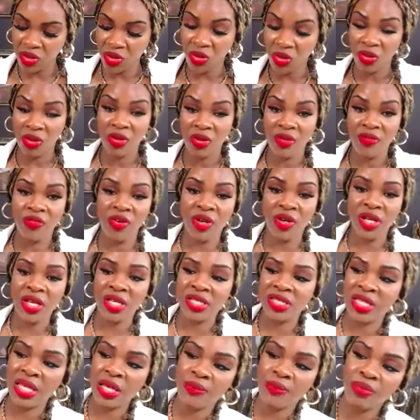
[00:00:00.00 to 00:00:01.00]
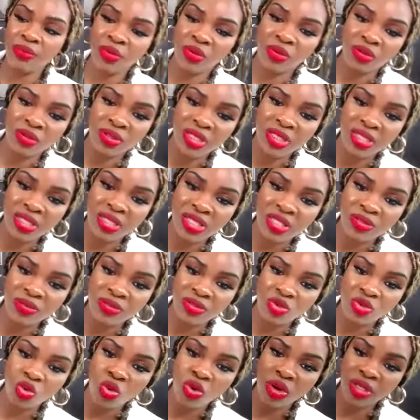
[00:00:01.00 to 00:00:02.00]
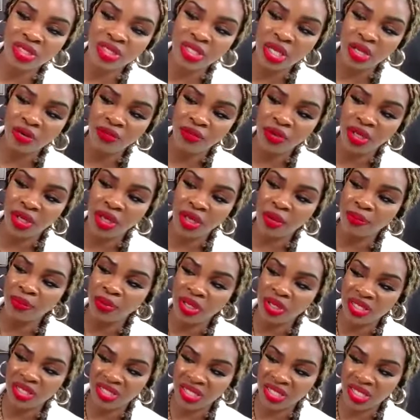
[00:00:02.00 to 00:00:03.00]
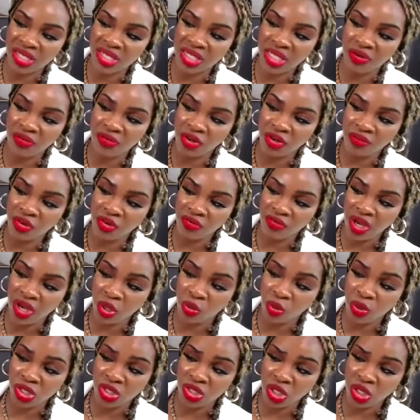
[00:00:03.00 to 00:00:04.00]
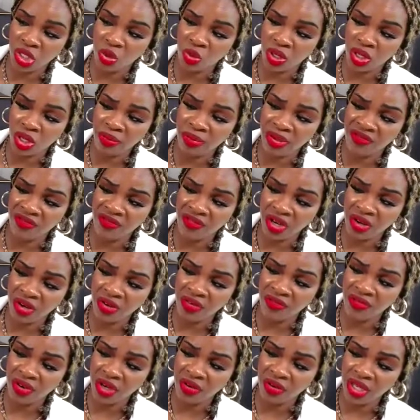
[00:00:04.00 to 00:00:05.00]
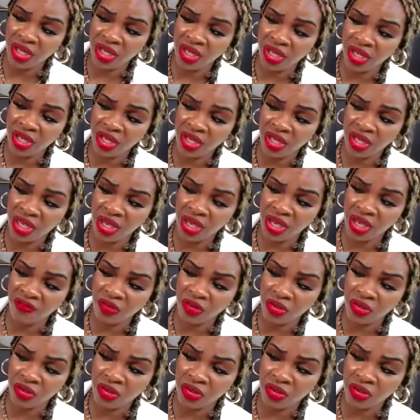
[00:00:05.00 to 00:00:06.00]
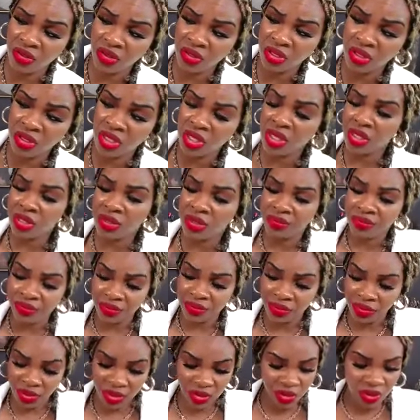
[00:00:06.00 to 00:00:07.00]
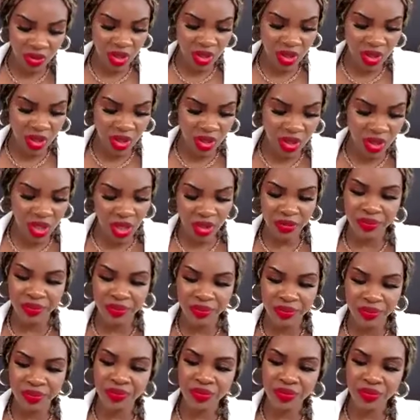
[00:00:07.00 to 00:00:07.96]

So, for an example, this is tearing up, but it's not tearing up the right way. So you want to be very, very careful. Okay.